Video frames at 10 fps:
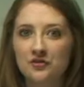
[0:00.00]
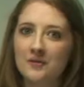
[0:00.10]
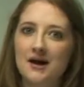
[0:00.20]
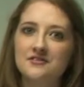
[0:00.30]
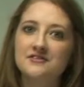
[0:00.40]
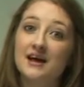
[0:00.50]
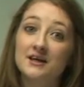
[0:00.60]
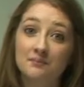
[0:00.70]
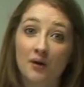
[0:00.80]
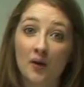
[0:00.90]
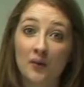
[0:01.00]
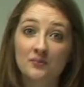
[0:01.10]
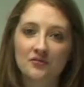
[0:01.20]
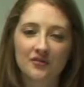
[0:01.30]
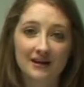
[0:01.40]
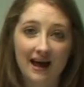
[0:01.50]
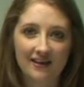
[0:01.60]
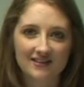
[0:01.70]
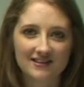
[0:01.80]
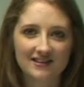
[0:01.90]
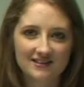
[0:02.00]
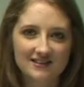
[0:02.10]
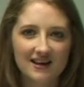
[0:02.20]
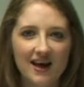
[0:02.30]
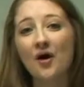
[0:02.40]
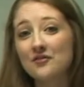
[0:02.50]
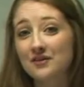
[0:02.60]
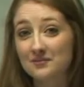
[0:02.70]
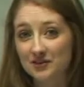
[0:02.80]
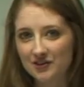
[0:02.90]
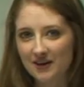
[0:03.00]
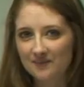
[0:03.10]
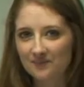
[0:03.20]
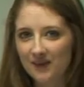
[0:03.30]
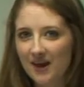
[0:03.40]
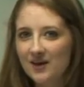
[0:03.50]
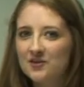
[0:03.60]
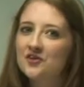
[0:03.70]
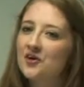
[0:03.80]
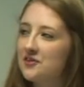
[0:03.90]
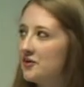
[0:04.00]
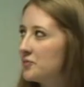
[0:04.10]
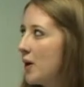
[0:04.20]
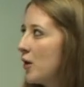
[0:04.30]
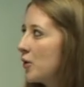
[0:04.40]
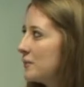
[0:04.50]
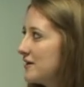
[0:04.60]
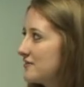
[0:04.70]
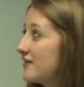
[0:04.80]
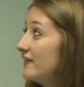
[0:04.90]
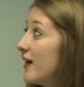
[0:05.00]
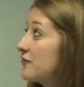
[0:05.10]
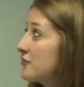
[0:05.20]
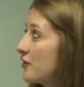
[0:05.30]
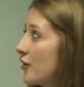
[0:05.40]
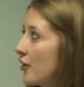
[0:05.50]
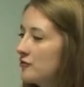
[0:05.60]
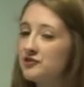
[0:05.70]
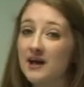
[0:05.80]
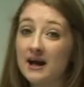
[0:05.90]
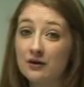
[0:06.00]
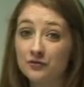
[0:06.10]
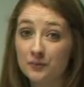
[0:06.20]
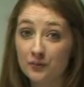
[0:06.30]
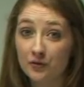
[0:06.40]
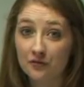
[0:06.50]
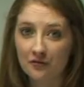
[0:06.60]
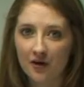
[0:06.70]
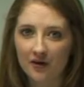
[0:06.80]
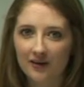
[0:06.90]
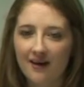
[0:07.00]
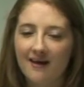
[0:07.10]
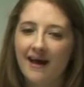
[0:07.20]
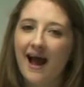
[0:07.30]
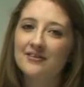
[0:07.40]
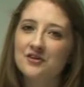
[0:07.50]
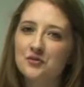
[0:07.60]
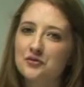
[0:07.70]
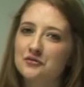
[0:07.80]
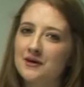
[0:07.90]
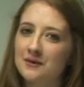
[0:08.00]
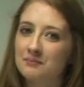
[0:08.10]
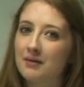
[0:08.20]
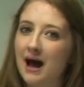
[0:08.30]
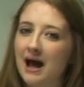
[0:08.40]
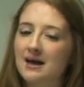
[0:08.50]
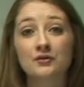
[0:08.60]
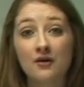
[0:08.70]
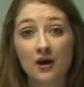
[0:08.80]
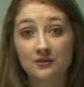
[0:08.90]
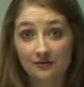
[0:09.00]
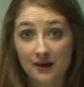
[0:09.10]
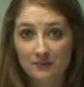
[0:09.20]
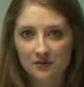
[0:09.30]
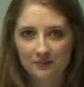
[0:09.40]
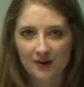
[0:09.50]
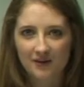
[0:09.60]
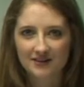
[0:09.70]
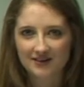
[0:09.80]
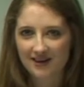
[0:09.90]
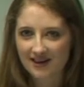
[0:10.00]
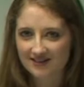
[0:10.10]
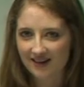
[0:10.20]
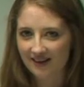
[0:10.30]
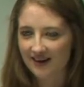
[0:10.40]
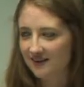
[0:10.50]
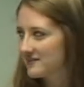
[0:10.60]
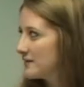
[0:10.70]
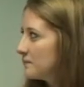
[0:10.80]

to our second poem for analysis of imagery. So this poem is the love song of J. Alfred Prufrock, and this was written by the very famous poet T.S. Eliot.